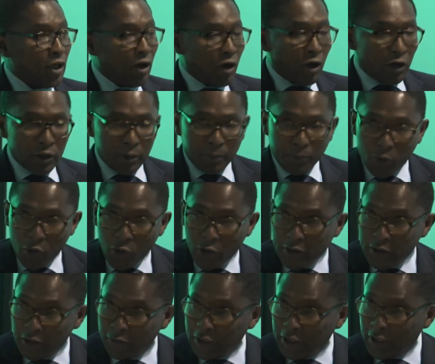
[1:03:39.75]
on the boards
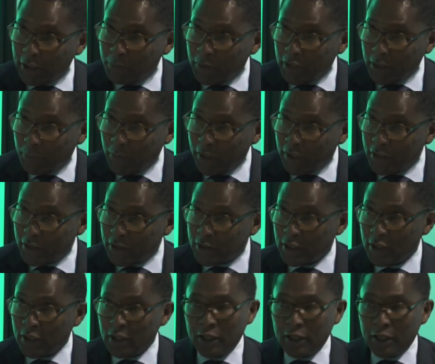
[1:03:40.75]
of the MDBs,